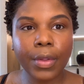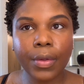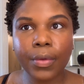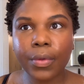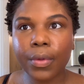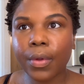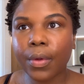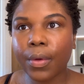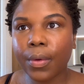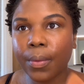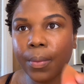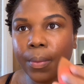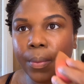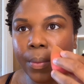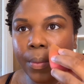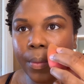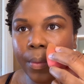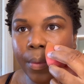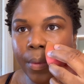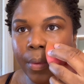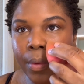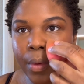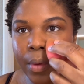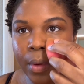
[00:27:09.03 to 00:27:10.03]
So
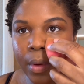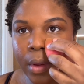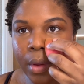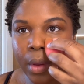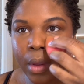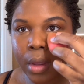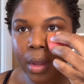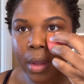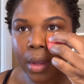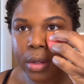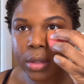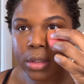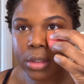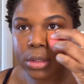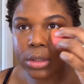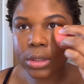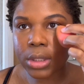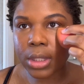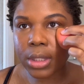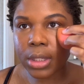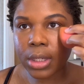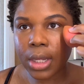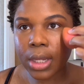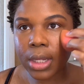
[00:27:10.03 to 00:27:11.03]
just
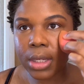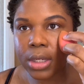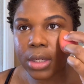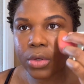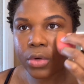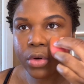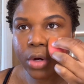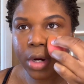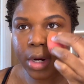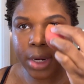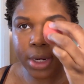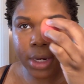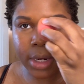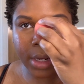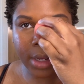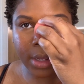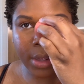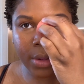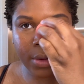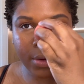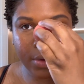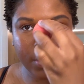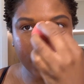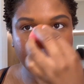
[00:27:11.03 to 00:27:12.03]
let that dry
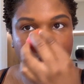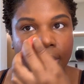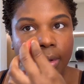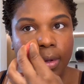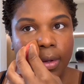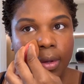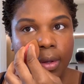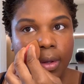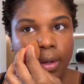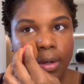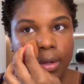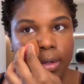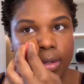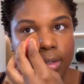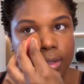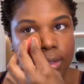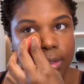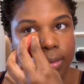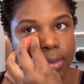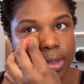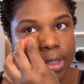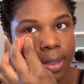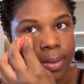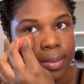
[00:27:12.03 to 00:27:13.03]
down. And
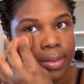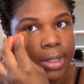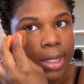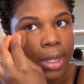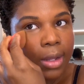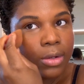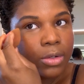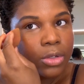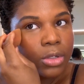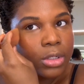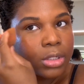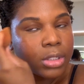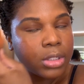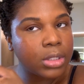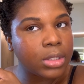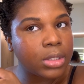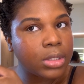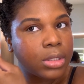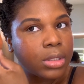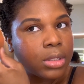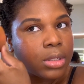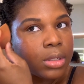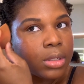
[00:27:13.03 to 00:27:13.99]
sometimes I'll just